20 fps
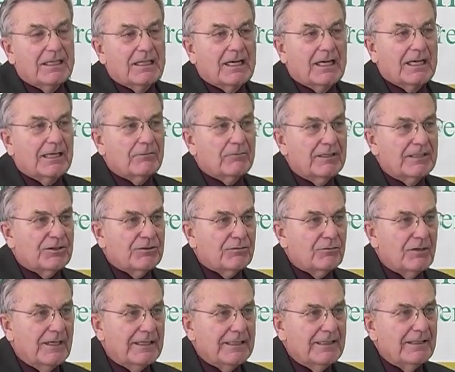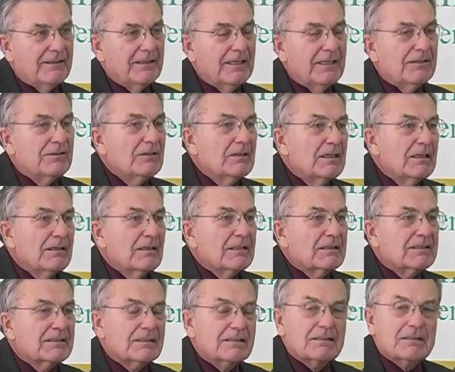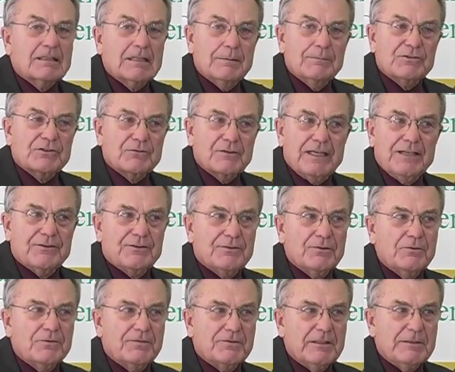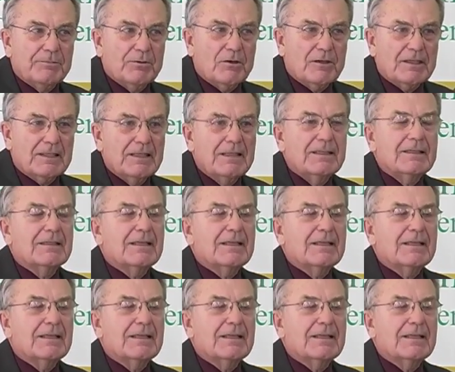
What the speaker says: Highway 20 then comes right through Freeport,